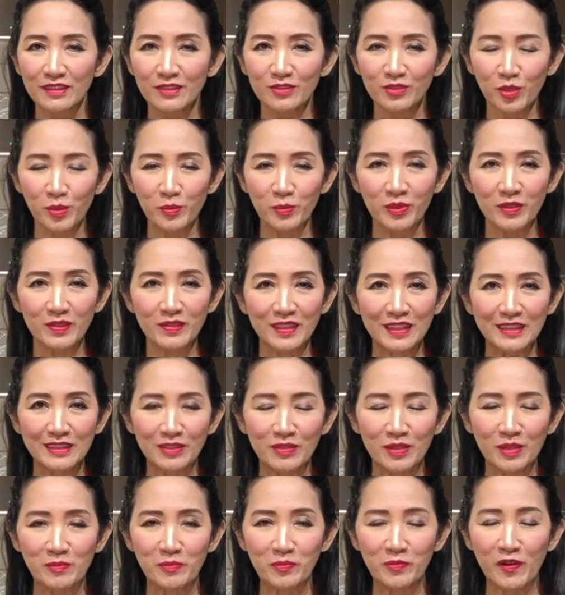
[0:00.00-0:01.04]
strawberries and
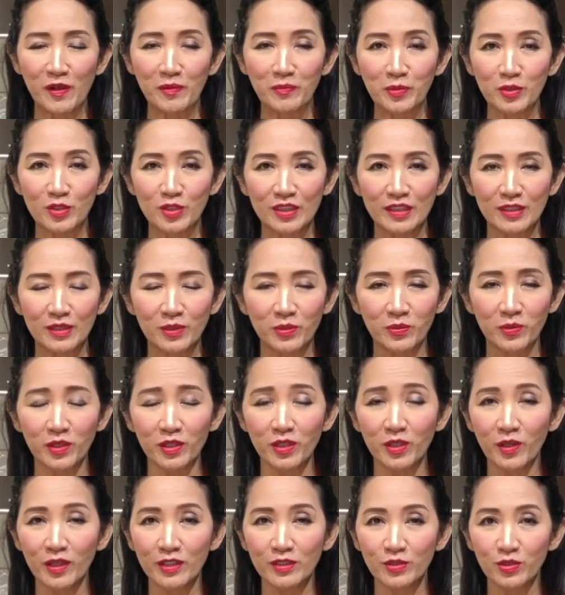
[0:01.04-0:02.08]
cream Frappuccino, we're
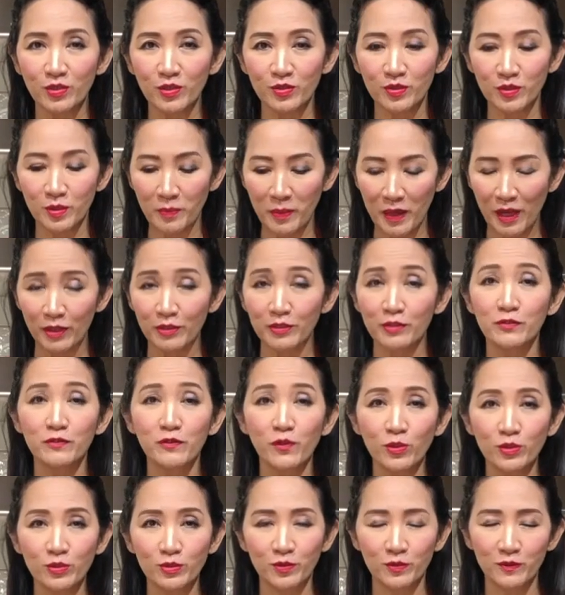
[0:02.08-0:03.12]
going to use about
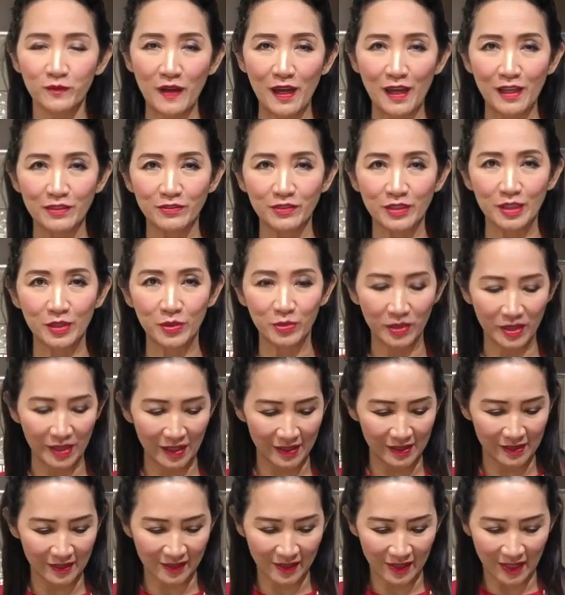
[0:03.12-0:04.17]
4 to 5
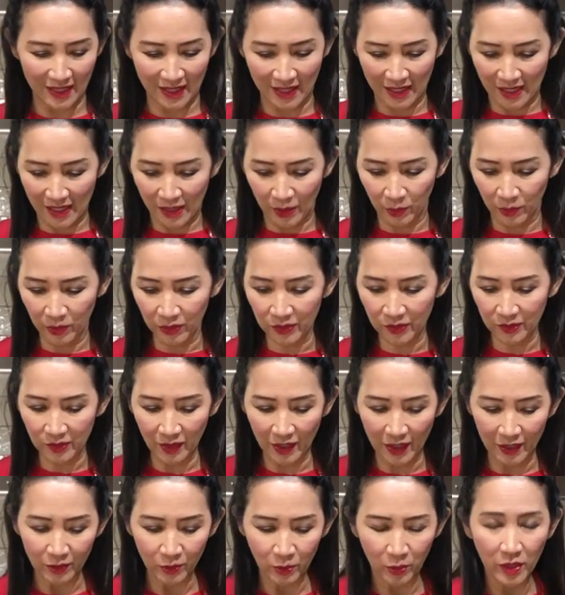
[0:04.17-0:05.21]
ingredients. We'll
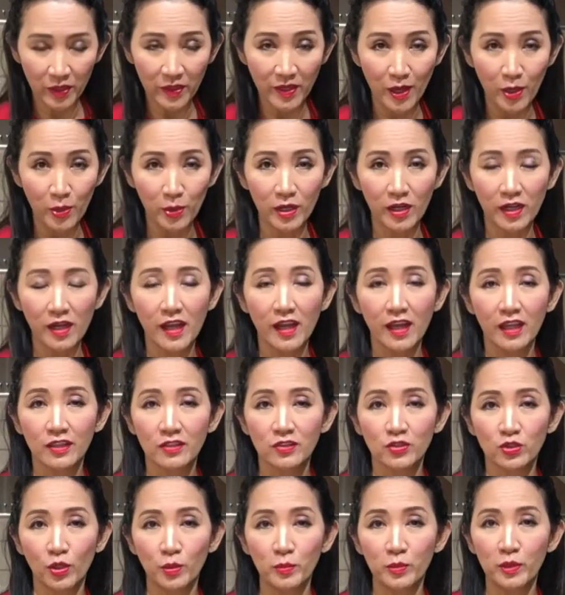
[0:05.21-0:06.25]
start with our
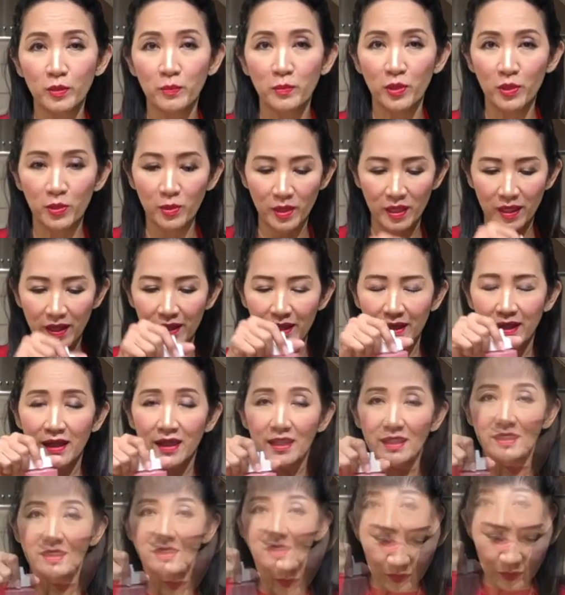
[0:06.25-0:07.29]
strawberry puree.
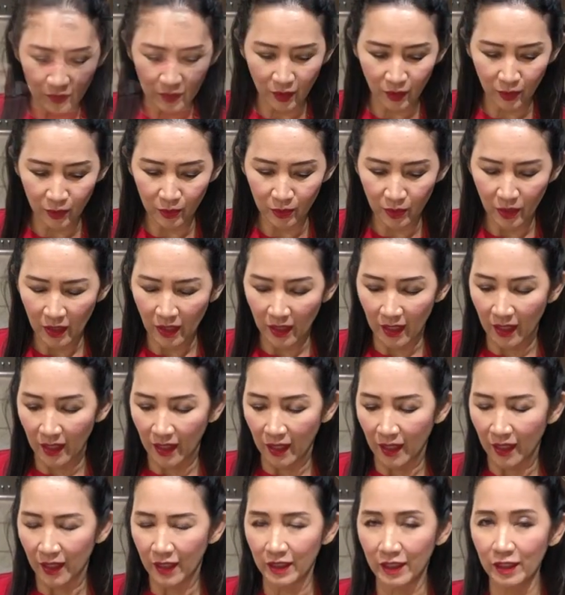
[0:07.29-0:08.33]
So,
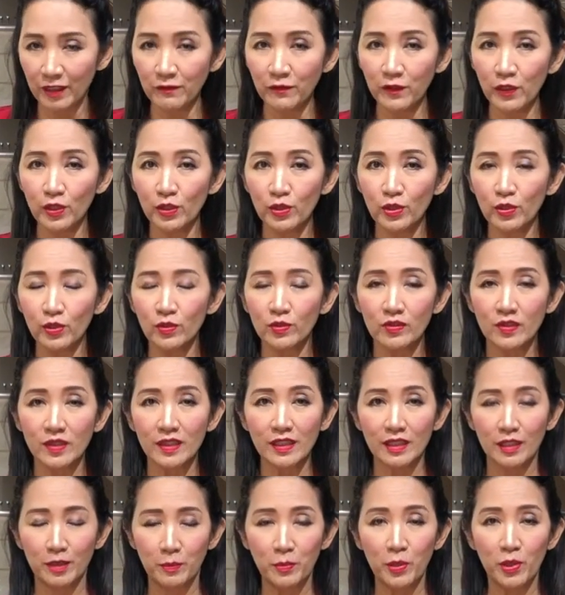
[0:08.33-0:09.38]
if you're using
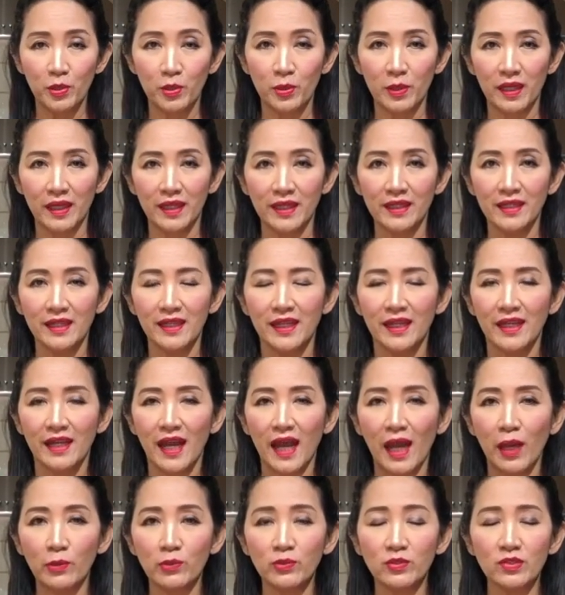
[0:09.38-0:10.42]
a puree,
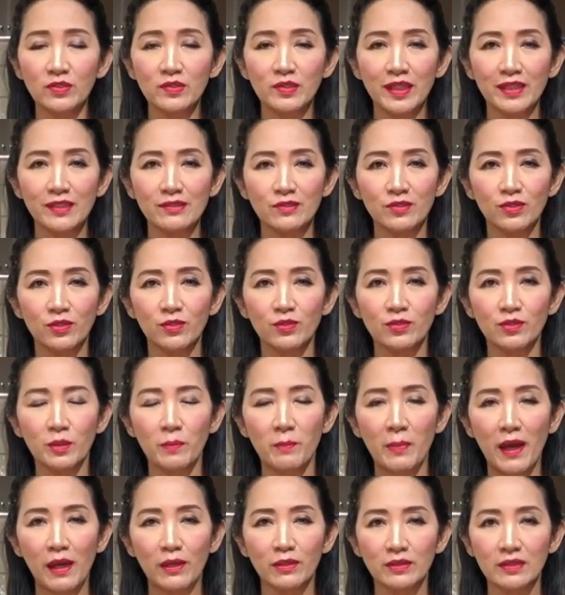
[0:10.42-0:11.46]
I would suggest to use
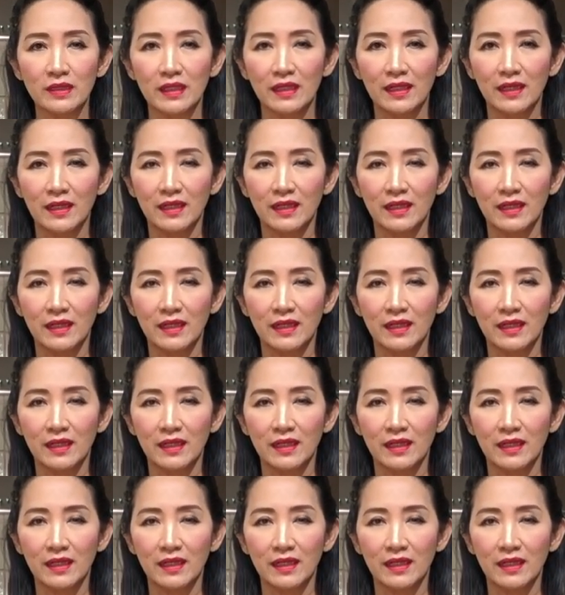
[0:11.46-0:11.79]
about